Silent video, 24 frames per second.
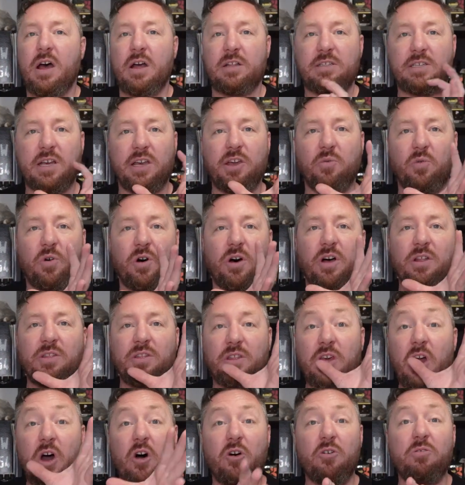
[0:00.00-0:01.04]
tell you what,
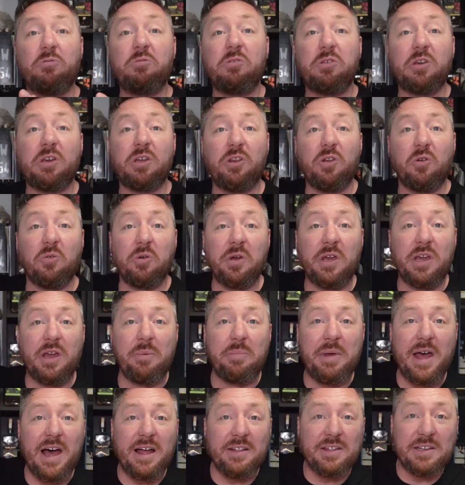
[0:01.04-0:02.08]
the only thing annoying
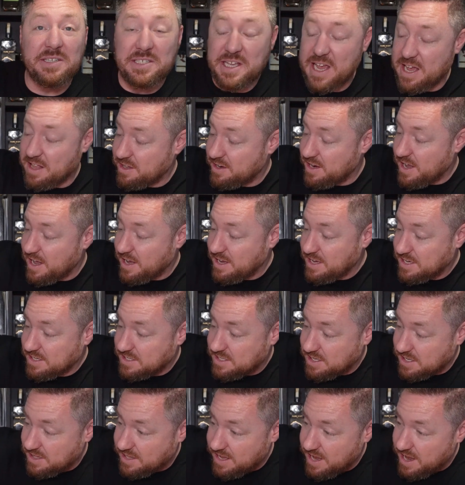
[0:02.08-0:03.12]
about this calendar is
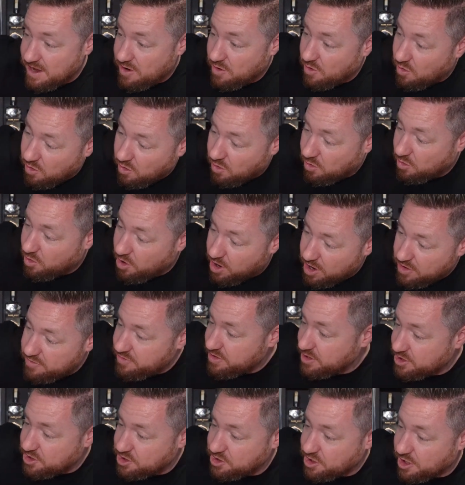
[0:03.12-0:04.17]
that they're all over
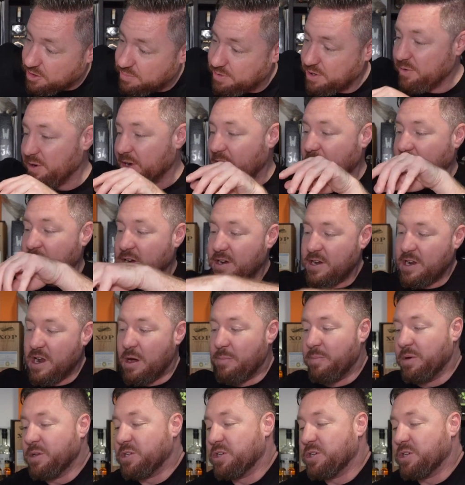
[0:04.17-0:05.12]
the shop. Here we go, number